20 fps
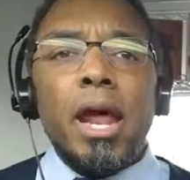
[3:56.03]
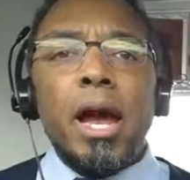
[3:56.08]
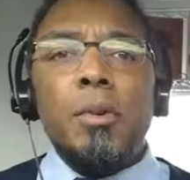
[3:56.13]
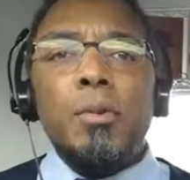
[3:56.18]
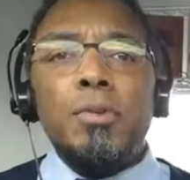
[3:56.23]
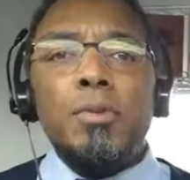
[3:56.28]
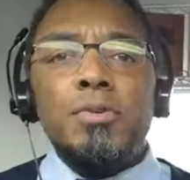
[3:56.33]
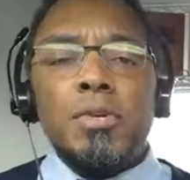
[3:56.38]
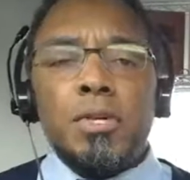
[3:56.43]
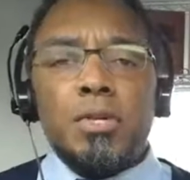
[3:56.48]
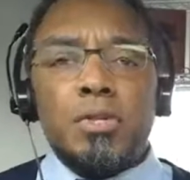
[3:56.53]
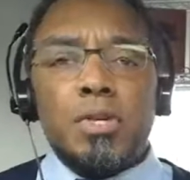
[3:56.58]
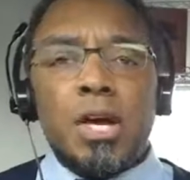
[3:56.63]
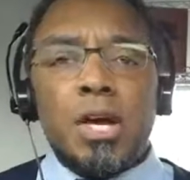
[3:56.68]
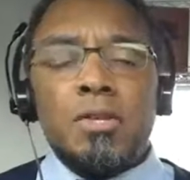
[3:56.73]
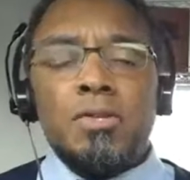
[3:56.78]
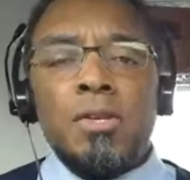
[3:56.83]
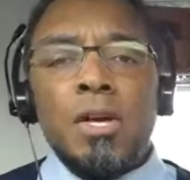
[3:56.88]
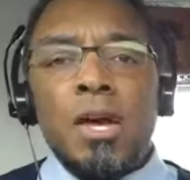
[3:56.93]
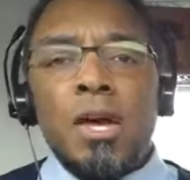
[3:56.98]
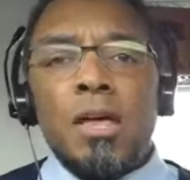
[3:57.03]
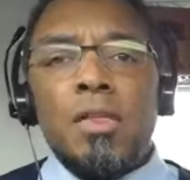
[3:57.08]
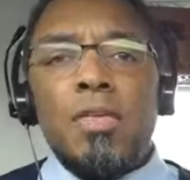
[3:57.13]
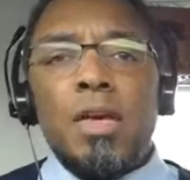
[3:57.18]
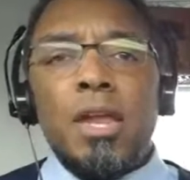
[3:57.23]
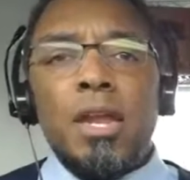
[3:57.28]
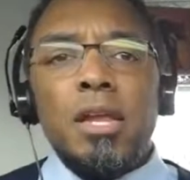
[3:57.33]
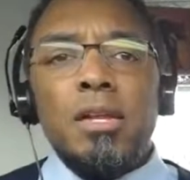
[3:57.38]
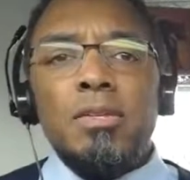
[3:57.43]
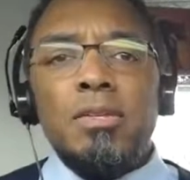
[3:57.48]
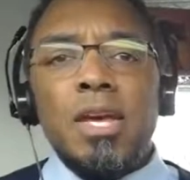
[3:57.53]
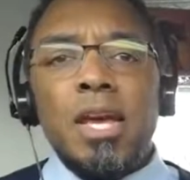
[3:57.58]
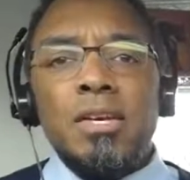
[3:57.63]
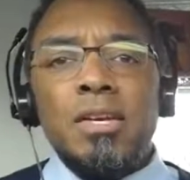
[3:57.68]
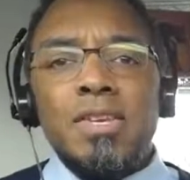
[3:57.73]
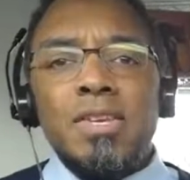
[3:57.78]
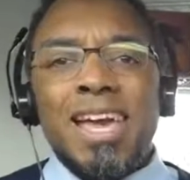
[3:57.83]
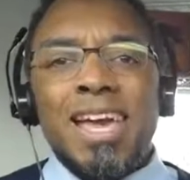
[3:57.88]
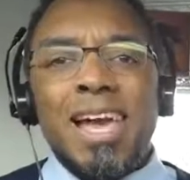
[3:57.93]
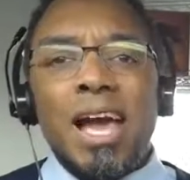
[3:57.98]
And I would suggest that it
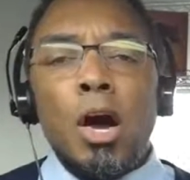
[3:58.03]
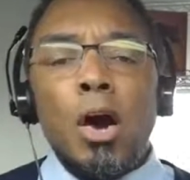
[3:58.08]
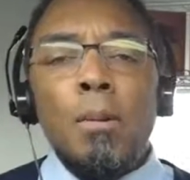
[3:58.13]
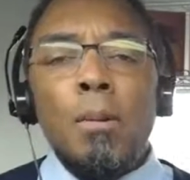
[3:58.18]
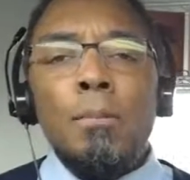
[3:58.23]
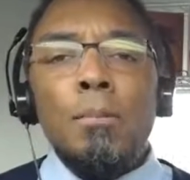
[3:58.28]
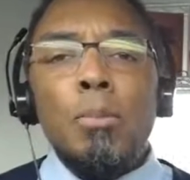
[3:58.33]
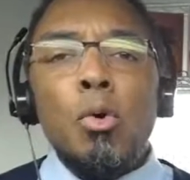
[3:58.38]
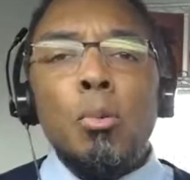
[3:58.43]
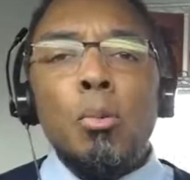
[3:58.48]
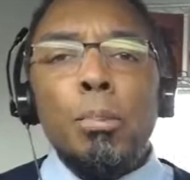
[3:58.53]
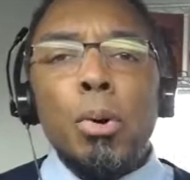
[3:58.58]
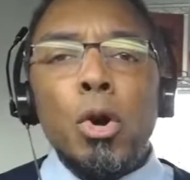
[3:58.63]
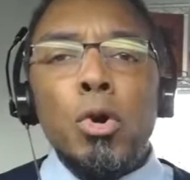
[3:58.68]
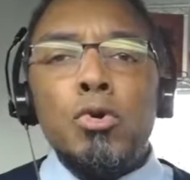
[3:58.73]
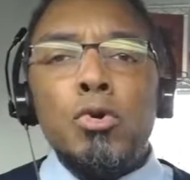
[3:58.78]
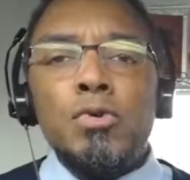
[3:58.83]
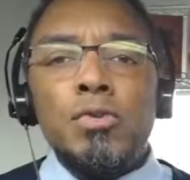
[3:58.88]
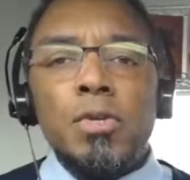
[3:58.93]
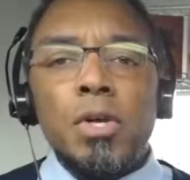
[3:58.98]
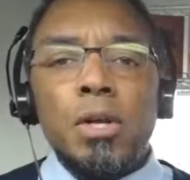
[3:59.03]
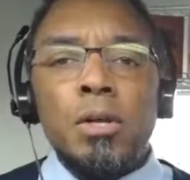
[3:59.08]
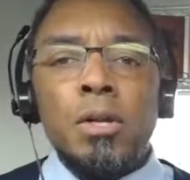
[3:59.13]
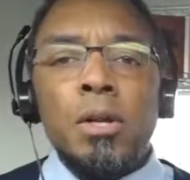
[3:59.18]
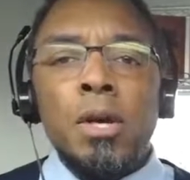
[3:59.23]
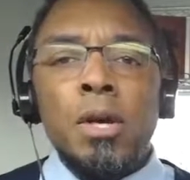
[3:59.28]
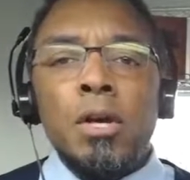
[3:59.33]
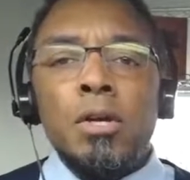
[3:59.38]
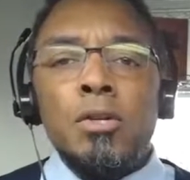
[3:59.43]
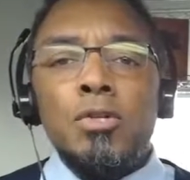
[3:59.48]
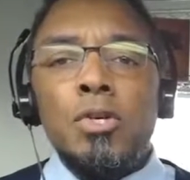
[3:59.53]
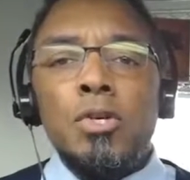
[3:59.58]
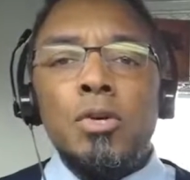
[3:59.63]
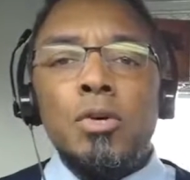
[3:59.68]
takes a humble person